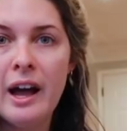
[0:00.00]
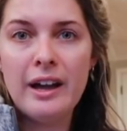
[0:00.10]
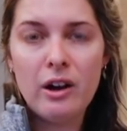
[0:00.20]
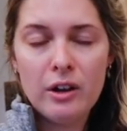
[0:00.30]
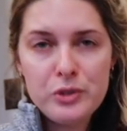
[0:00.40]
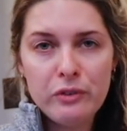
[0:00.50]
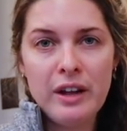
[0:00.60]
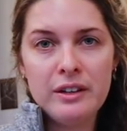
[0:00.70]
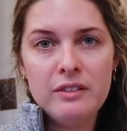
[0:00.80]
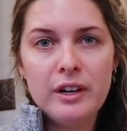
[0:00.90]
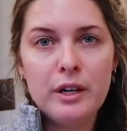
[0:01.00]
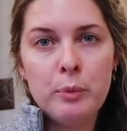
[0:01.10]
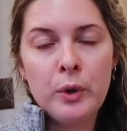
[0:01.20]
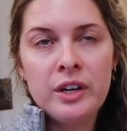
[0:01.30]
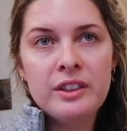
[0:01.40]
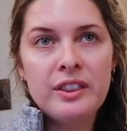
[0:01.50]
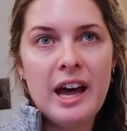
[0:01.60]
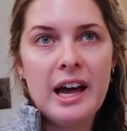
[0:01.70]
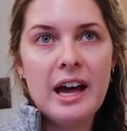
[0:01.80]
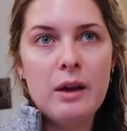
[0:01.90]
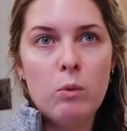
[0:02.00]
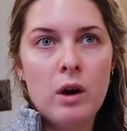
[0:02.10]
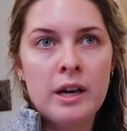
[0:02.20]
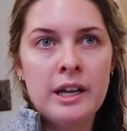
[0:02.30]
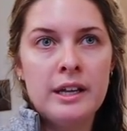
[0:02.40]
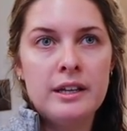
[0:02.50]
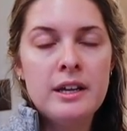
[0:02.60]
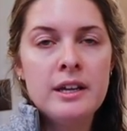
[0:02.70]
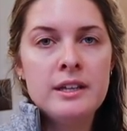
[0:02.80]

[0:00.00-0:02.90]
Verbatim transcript: I also found it very important that I wanted